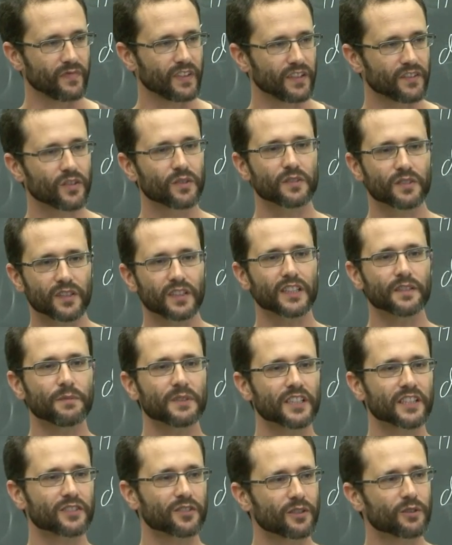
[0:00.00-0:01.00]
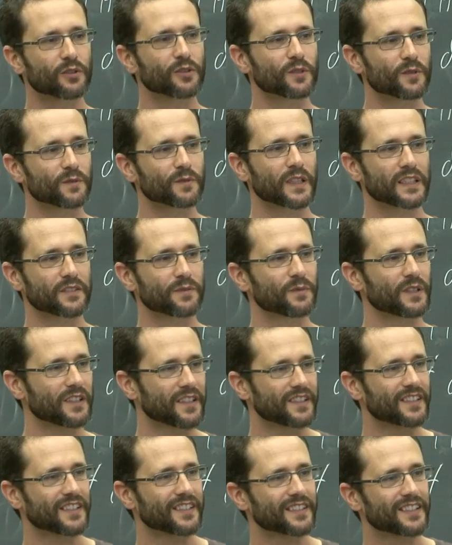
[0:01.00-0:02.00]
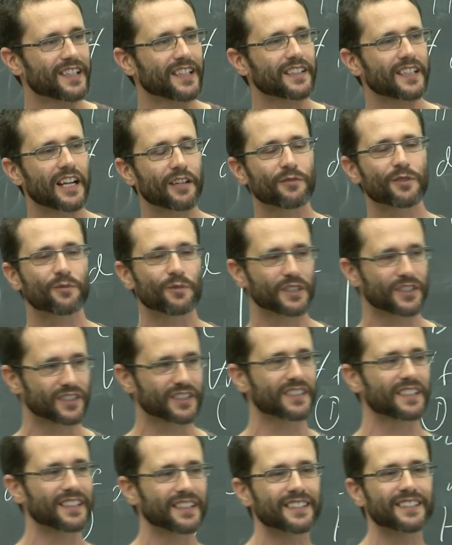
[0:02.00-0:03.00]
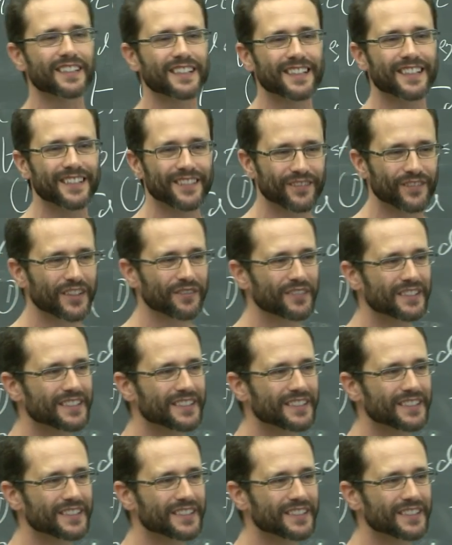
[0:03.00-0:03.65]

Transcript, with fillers: so, so let me just hold on to that bit and uh, get the other question. And uh,